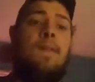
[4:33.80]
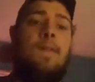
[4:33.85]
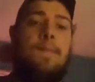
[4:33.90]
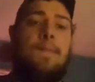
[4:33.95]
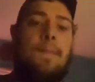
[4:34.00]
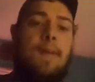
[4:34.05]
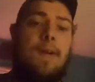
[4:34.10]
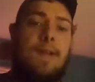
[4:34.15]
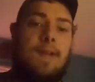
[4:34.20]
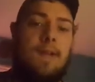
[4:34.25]

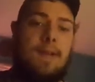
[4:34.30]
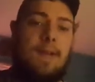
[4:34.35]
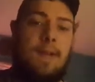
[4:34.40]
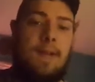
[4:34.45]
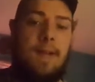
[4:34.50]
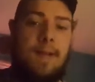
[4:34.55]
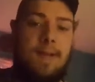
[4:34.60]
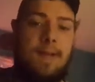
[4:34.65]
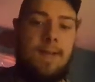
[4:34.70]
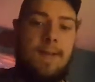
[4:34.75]
But
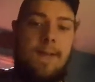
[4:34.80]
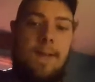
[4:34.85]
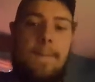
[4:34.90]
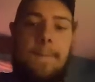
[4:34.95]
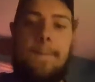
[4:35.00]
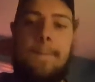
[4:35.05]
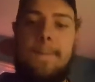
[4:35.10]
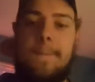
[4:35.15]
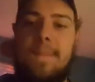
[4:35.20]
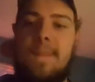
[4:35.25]

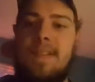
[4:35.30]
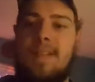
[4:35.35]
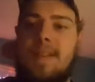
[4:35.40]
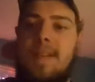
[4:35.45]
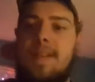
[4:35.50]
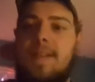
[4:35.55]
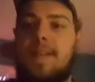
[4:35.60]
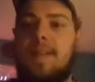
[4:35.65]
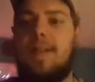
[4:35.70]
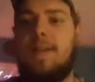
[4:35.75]

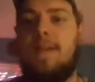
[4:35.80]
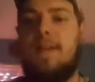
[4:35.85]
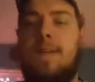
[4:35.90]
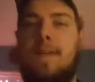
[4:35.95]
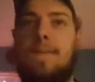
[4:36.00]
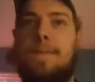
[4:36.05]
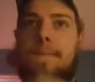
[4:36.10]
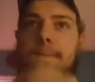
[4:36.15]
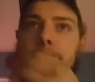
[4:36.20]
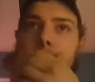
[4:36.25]
sitting
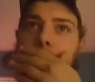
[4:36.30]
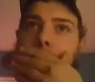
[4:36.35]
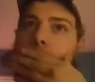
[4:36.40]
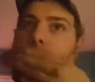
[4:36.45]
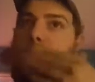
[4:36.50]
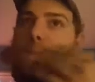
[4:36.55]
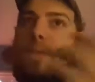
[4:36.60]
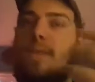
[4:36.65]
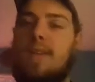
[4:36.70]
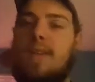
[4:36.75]
there,
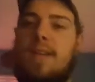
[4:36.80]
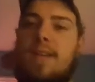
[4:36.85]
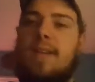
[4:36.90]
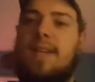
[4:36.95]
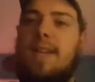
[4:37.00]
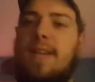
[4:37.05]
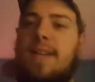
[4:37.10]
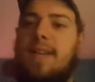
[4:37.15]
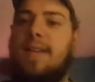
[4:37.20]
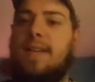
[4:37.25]

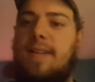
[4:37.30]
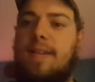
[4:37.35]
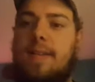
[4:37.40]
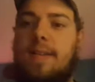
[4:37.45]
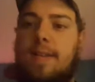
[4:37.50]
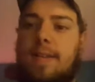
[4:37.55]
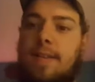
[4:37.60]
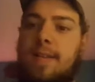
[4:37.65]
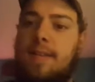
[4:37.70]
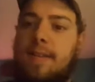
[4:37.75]
and
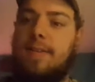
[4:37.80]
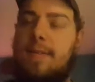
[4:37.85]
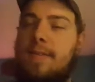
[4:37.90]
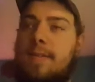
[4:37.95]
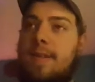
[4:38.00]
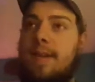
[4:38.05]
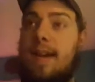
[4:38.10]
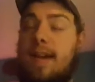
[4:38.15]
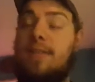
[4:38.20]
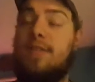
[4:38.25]

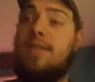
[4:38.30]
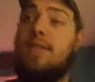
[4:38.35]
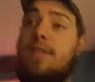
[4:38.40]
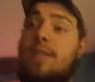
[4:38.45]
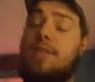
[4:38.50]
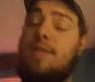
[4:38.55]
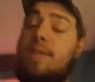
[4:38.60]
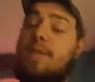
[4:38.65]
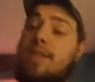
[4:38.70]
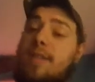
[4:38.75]
actually as
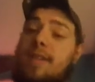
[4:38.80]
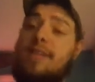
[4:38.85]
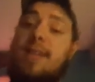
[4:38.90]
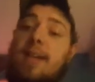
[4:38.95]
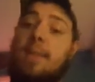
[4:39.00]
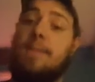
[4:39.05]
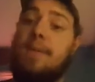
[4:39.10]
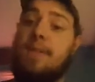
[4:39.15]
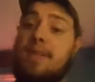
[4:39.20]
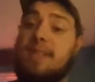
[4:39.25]
soon as I get
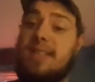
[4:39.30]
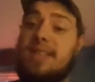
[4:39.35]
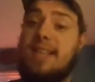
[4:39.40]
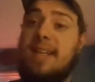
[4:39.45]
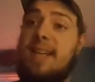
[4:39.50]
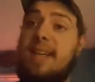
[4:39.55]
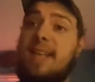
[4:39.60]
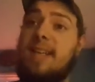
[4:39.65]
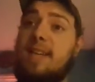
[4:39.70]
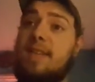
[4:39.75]
up in the
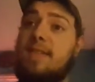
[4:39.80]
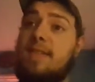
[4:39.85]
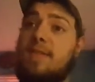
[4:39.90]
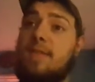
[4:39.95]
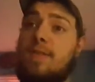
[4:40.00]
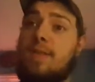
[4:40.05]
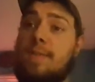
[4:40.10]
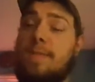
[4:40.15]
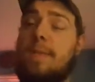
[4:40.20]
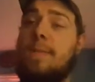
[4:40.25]
stand, as soon
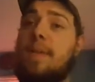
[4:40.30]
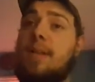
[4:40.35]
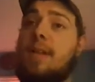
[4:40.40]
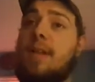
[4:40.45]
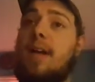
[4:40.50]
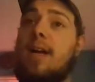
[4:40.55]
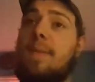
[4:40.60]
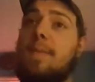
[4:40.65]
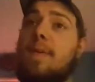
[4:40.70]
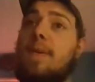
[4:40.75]
as I put my
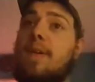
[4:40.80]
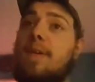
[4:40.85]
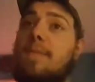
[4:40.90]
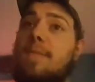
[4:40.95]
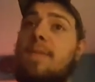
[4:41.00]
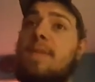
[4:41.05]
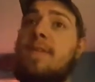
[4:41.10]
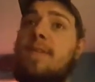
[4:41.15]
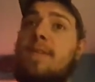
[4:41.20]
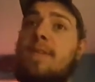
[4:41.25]
climber up,
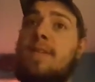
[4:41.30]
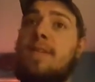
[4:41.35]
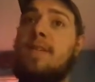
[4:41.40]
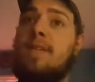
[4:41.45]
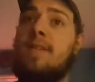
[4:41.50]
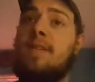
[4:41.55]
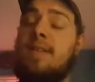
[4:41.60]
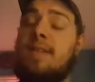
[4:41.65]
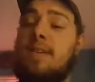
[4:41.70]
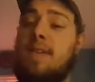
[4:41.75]

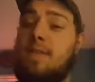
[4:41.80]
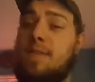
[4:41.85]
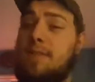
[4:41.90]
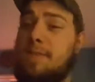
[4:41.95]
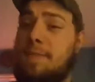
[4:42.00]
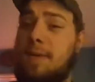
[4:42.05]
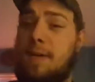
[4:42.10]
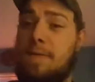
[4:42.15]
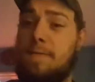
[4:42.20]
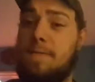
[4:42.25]
it was
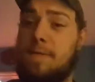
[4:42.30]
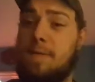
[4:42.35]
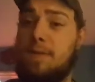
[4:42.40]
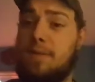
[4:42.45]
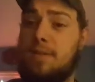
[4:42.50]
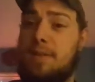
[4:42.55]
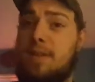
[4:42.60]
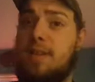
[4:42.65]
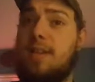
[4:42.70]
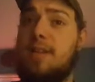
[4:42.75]
about
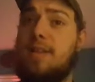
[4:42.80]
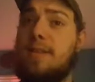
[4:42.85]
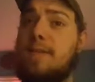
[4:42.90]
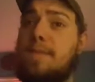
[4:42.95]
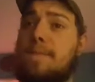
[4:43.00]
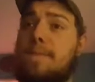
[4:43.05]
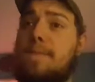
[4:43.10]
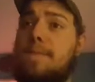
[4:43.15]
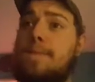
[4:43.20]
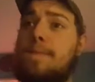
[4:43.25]
first light,
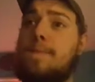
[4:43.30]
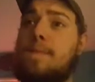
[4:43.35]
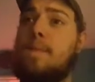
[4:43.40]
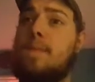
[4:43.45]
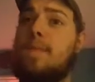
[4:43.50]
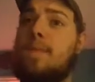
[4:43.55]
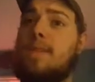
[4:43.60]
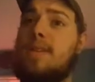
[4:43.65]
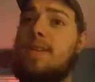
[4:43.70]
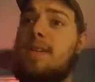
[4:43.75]

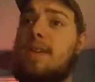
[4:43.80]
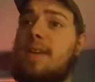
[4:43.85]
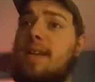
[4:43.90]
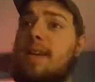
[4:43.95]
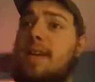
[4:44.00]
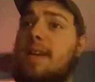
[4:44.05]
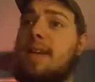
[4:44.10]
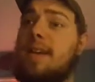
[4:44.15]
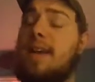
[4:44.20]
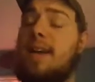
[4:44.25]

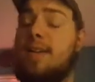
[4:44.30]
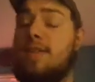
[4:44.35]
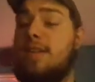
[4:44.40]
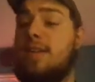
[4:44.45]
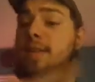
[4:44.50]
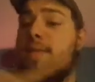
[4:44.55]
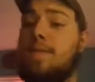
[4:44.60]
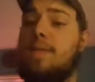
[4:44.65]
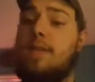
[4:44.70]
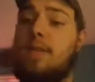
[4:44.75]
and I actually had
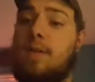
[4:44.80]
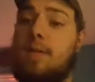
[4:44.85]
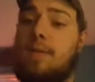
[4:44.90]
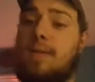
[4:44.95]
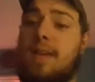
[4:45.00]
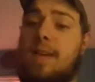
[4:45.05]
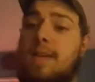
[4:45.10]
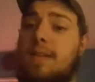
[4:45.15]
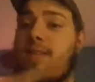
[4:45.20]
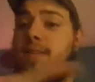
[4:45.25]
to
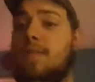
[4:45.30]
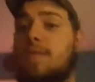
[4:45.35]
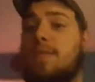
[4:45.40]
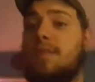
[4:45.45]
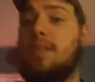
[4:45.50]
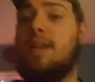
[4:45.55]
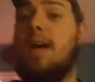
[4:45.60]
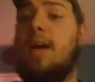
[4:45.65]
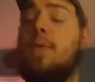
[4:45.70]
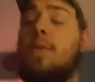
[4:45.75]
relocate because there's a
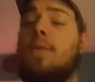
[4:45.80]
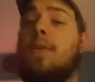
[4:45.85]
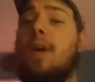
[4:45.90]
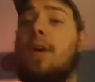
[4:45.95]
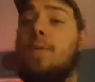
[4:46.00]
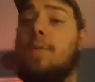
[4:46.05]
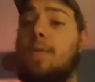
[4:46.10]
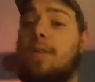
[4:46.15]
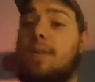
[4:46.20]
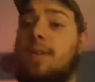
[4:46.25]
guy where I
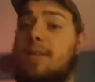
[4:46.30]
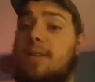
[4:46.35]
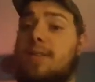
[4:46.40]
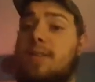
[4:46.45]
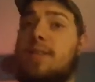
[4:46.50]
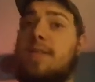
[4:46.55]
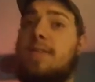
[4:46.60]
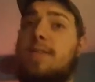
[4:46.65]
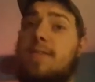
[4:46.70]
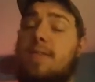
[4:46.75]
wanted to
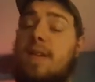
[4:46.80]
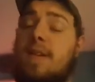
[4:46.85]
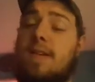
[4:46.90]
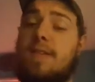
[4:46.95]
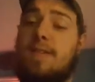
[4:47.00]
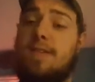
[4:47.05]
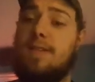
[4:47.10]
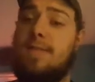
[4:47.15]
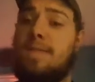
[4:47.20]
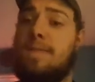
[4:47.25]
sit. So I
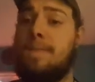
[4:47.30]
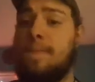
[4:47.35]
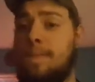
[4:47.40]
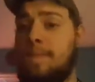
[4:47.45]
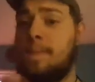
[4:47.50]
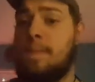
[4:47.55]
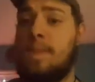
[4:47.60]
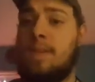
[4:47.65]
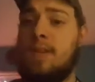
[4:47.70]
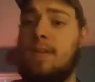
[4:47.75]
was
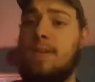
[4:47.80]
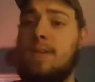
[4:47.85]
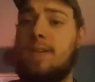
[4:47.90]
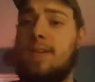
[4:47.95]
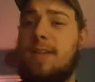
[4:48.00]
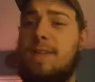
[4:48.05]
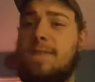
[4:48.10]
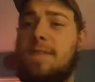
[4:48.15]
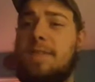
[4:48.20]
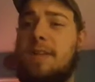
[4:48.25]

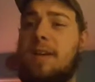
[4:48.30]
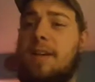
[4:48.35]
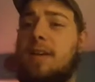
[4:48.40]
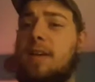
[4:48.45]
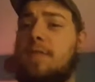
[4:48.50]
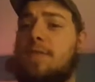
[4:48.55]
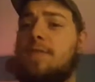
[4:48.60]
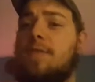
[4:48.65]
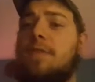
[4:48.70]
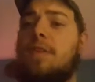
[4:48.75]
give or take
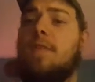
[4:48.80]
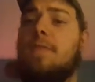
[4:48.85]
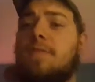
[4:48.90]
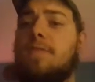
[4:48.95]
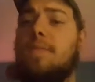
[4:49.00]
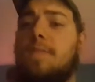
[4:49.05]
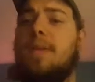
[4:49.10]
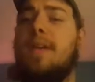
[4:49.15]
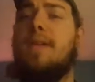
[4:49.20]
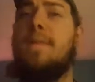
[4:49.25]
100 yards
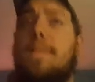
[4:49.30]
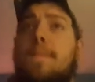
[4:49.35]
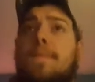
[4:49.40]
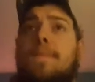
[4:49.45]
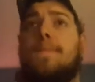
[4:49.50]
from him,